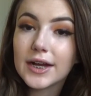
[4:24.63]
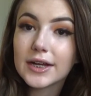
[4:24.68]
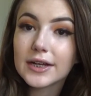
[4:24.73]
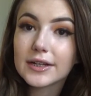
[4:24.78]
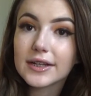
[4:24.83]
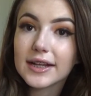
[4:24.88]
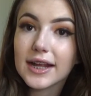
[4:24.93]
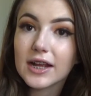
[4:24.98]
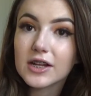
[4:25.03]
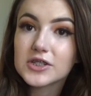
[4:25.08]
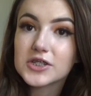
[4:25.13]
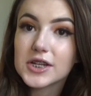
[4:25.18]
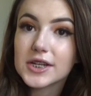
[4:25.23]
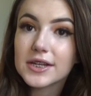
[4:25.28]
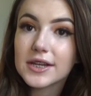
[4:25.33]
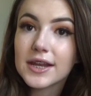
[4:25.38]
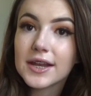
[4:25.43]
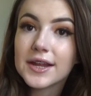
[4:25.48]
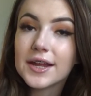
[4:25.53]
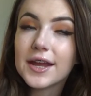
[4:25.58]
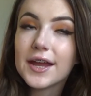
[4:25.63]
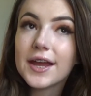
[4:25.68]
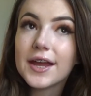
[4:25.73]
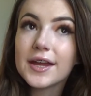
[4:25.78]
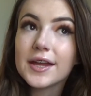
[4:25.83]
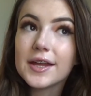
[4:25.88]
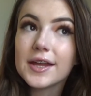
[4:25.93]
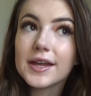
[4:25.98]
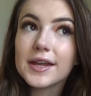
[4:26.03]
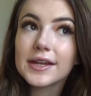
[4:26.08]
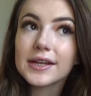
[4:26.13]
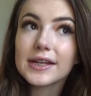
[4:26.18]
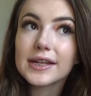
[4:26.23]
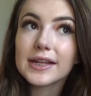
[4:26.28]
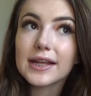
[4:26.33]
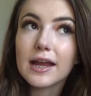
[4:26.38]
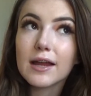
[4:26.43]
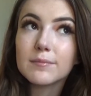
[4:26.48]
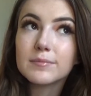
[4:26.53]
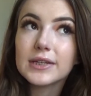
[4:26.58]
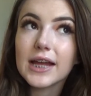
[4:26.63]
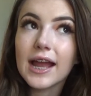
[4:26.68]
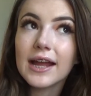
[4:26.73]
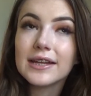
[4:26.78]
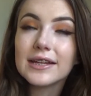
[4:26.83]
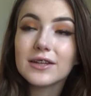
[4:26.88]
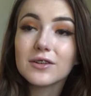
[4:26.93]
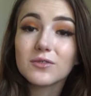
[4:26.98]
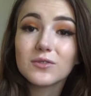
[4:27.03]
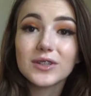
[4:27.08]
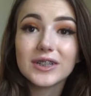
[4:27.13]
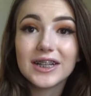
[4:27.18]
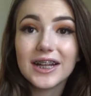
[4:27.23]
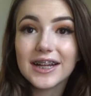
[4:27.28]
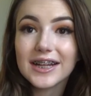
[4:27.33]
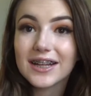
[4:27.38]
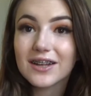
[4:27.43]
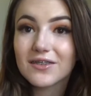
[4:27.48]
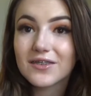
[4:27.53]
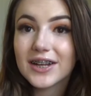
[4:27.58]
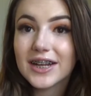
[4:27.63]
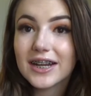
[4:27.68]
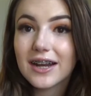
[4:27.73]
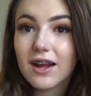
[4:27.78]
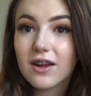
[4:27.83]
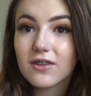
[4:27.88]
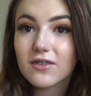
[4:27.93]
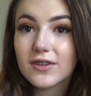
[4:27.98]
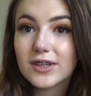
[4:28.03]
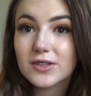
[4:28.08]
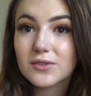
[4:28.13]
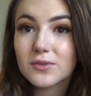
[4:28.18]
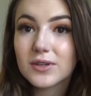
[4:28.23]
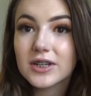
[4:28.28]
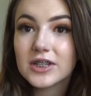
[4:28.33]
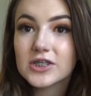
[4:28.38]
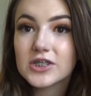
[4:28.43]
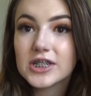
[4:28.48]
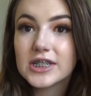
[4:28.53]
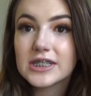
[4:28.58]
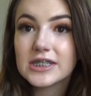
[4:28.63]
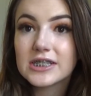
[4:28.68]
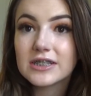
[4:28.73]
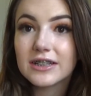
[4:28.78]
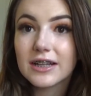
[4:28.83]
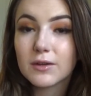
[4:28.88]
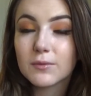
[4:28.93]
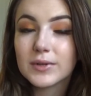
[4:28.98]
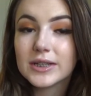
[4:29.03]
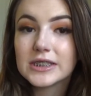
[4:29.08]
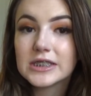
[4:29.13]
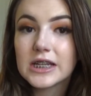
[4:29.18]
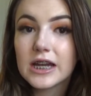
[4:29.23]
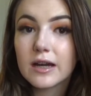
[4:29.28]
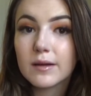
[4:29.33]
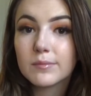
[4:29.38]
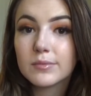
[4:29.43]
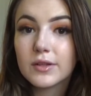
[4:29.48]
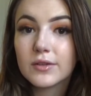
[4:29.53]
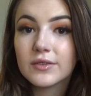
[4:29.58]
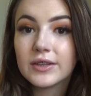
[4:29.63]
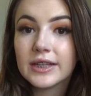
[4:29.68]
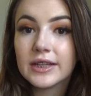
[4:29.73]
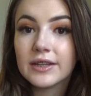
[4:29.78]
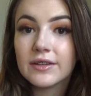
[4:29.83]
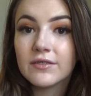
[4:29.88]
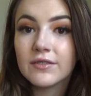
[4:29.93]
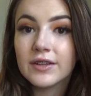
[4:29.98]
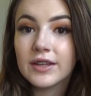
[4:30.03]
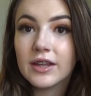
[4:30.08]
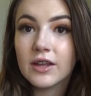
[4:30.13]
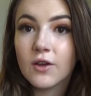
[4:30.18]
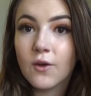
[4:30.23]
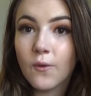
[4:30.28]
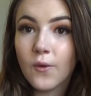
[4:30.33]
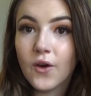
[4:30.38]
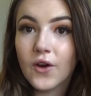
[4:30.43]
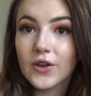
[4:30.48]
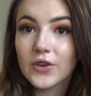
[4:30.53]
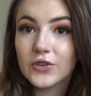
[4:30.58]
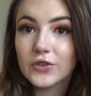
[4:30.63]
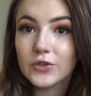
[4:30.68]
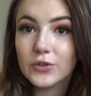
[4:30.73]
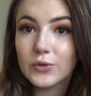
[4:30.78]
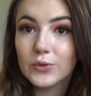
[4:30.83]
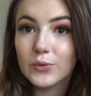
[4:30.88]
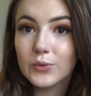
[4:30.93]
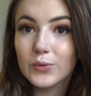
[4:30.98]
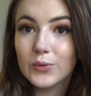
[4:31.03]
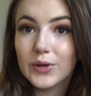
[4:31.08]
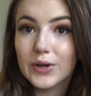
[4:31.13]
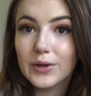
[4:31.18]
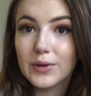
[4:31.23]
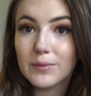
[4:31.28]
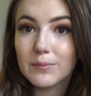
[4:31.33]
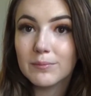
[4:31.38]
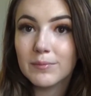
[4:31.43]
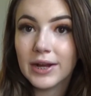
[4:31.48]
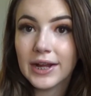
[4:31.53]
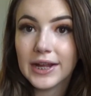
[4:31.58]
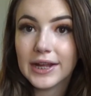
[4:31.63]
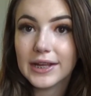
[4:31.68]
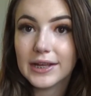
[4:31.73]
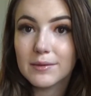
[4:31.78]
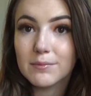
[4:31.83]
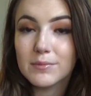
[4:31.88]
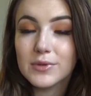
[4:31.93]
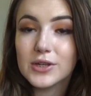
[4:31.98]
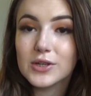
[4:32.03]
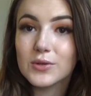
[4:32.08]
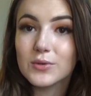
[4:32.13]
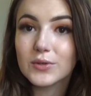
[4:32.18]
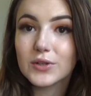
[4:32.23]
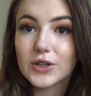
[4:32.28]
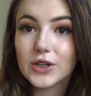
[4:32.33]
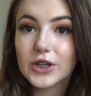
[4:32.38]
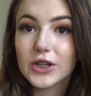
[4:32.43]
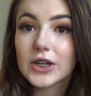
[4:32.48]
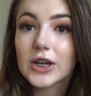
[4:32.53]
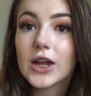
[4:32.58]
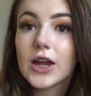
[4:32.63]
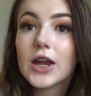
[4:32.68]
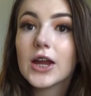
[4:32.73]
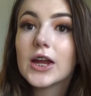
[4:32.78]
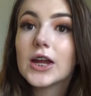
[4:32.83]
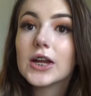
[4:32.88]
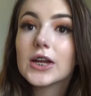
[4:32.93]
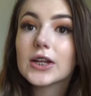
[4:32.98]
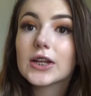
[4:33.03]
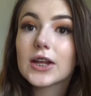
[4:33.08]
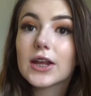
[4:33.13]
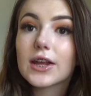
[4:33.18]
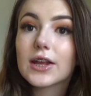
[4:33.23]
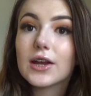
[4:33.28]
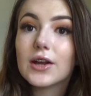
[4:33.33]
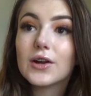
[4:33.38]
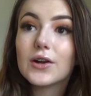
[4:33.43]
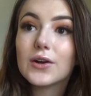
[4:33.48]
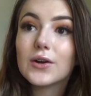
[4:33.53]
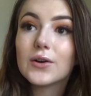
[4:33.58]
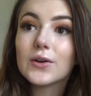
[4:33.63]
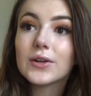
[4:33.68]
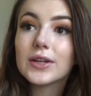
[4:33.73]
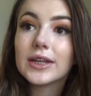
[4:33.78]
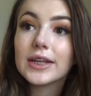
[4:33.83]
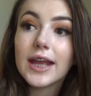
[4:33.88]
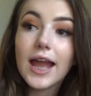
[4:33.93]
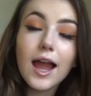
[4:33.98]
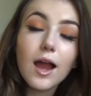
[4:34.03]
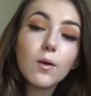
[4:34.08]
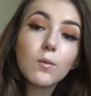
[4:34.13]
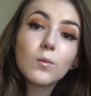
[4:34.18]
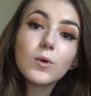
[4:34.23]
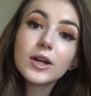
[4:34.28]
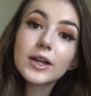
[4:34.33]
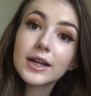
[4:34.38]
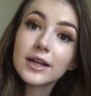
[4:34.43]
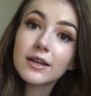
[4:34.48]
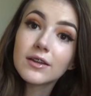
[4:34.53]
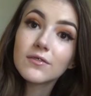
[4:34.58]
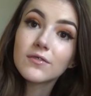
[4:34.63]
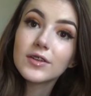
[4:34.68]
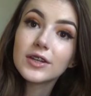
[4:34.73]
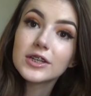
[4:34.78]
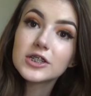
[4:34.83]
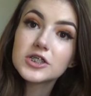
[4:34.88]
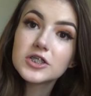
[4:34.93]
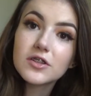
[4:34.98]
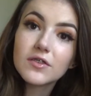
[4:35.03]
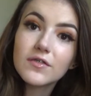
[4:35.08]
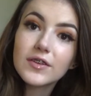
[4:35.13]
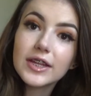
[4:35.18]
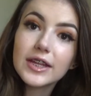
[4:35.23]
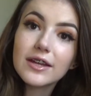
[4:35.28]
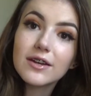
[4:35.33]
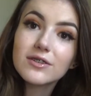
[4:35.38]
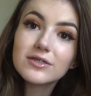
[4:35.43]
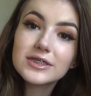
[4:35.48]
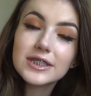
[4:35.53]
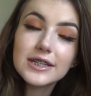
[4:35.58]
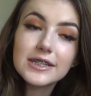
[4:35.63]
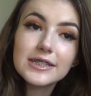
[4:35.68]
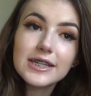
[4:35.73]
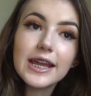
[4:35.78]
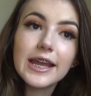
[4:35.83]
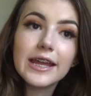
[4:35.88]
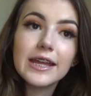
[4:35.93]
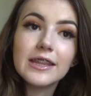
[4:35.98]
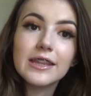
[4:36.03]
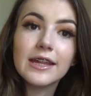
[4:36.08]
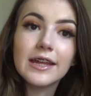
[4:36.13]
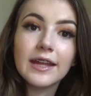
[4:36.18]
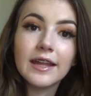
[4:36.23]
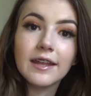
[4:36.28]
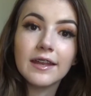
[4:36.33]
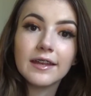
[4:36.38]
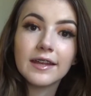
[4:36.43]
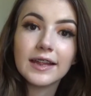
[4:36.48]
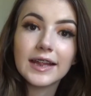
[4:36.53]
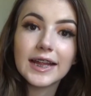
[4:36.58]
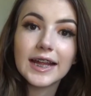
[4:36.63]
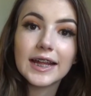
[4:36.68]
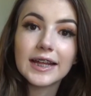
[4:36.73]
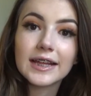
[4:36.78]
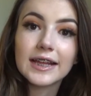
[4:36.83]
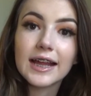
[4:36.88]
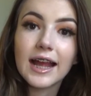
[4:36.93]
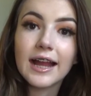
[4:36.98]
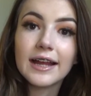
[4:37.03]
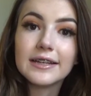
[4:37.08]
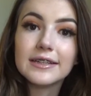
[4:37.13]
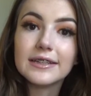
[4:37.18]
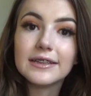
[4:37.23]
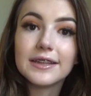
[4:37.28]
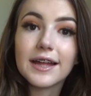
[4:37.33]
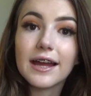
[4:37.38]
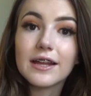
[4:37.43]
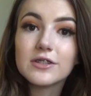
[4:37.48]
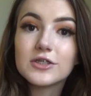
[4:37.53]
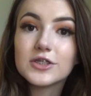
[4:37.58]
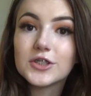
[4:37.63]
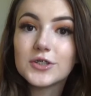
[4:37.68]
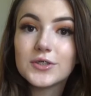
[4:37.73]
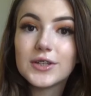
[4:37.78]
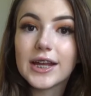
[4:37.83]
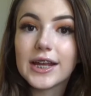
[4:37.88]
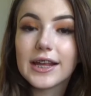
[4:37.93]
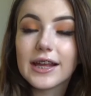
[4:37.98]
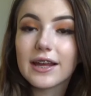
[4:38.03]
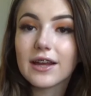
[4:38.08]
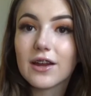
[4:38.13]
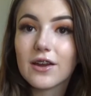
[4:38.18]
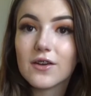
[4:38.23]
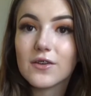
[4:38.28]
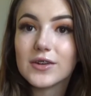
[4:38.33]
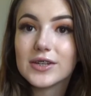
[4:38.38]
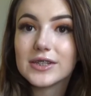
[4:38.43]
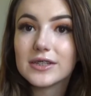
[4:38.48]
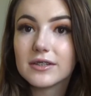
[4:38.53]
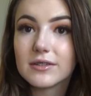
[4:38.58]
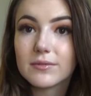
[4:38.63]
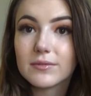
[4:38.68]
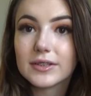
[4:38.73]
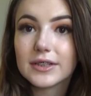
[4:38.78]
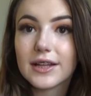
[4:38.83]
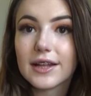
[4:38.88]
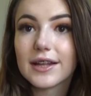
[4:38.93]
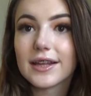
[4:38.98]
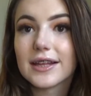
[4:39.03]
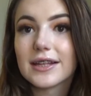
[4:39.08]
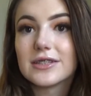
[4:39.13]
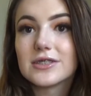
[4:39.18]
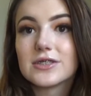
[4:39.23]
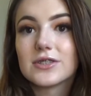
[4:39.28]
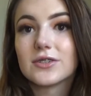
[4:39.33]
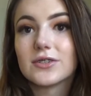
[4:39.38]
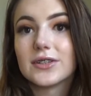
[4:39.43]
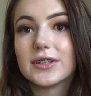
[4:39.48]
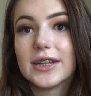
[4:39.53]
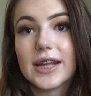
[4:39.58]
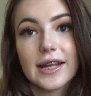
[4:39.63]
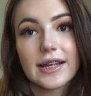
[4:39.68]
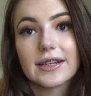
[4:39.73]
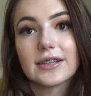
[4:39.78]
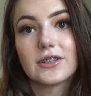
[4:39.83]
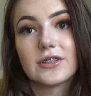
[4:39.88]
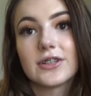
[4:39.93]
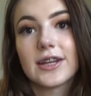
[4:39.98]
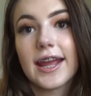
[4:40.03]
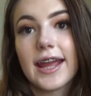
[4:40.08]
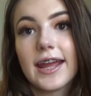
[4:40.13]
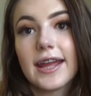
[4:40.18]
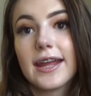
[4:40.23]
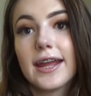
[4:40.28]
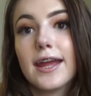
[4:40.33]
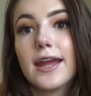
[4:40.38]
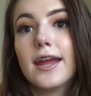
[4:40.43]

section, except I didn't realize it ran out of storage until I went to upload the video onto my computer. So yeah, we're gonna finish the video today then, since I did that 2 days ago and didn't realize it till yesterday.